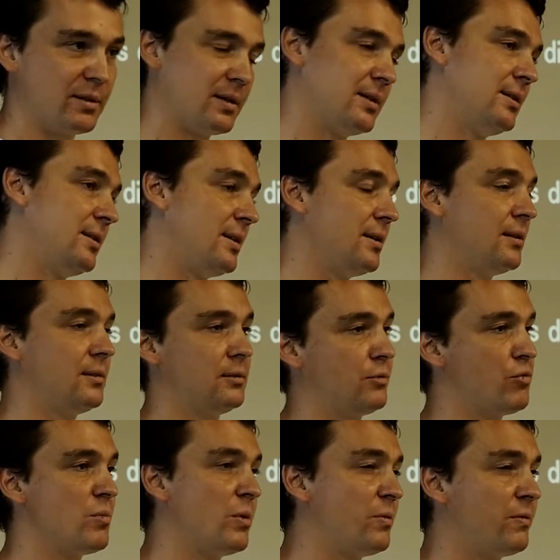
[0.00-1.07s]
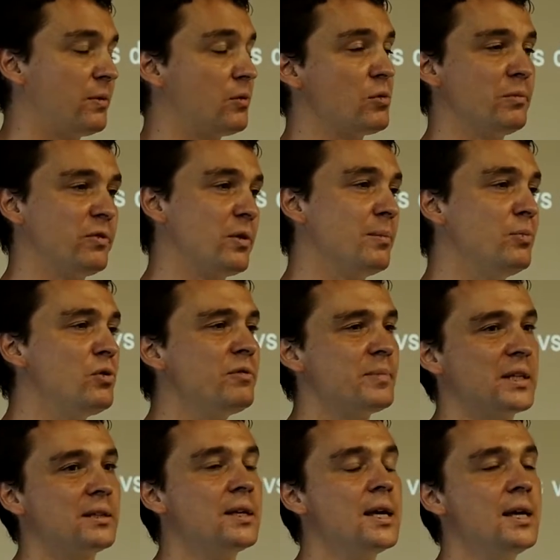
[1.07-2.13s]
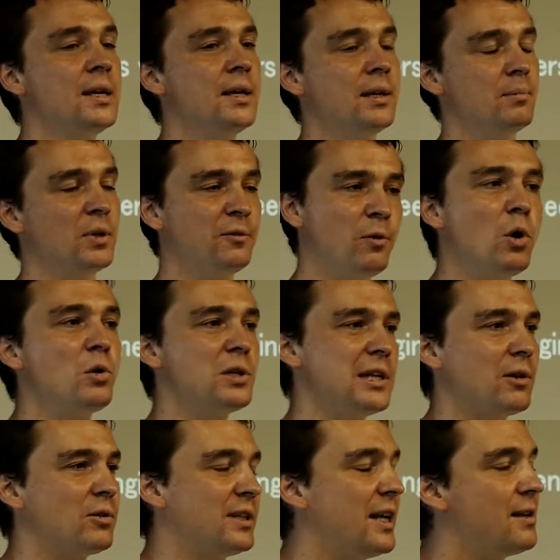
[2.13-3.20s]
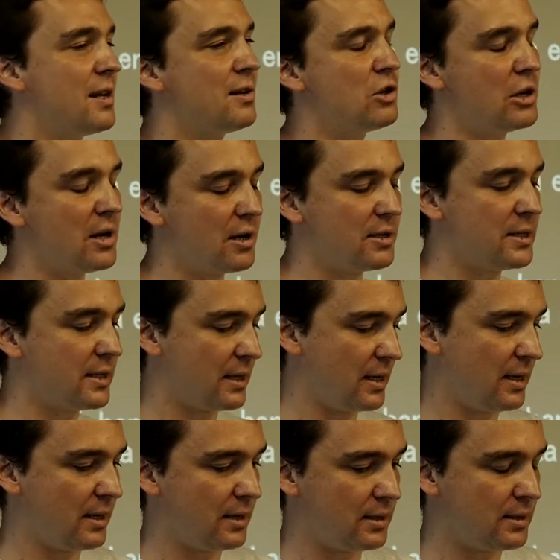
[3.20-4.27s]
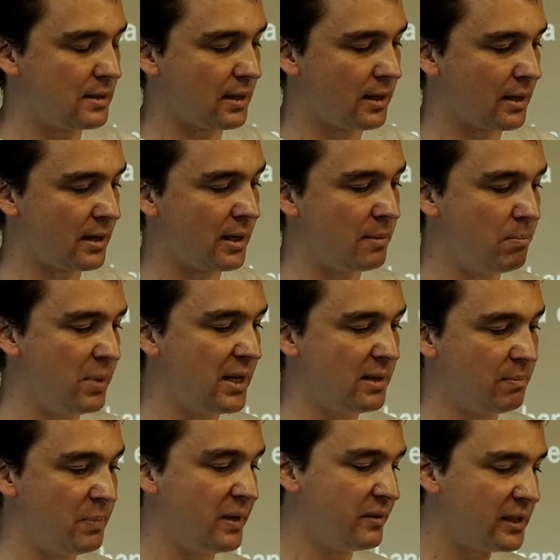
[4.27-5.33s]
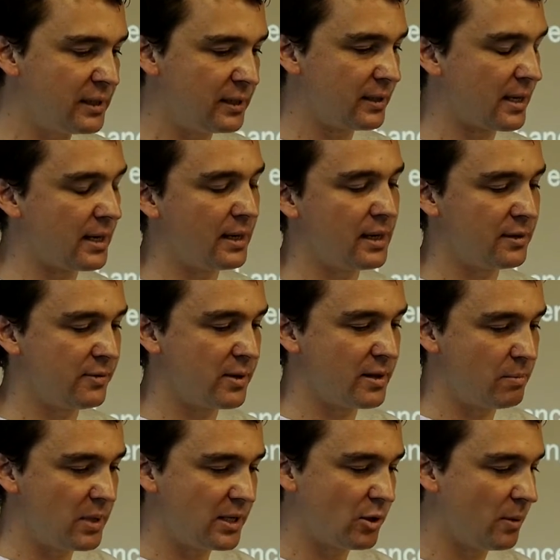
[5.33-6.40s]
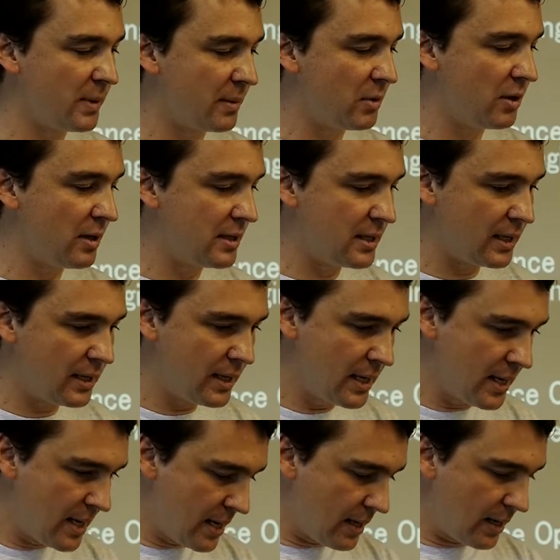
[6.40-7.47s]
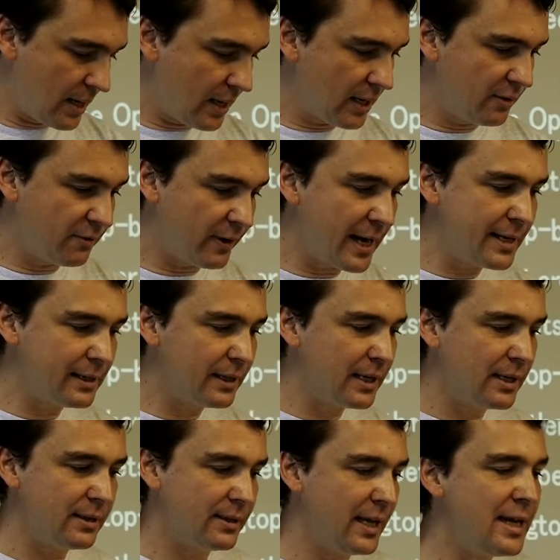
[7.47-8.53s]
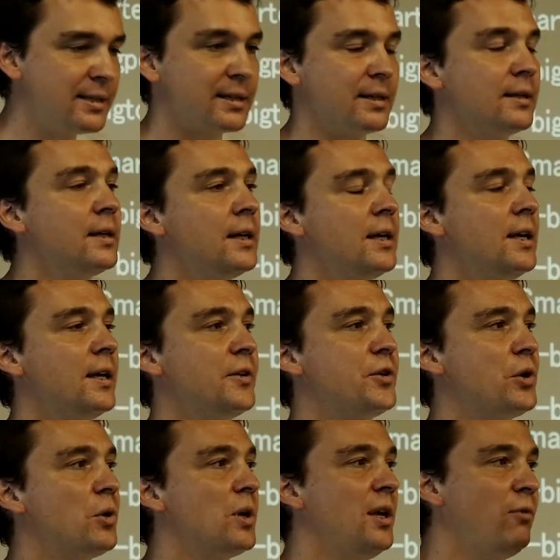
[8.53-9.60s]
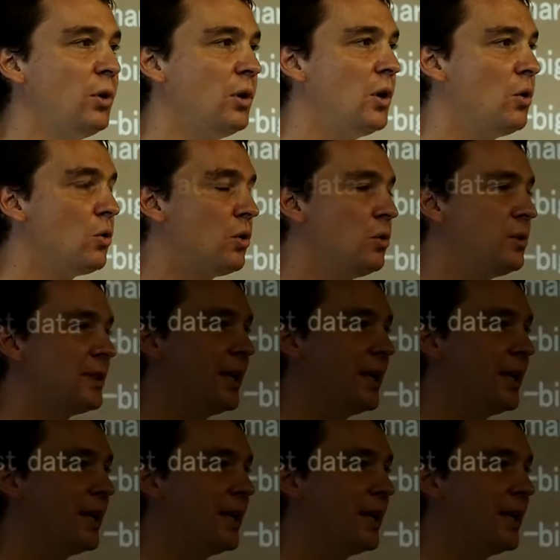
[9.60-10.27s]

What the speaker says: There's still room for improvement, but focusing on data engineers is a big pivot, I guess, for the Bigtop community. And finally, data. So if you know good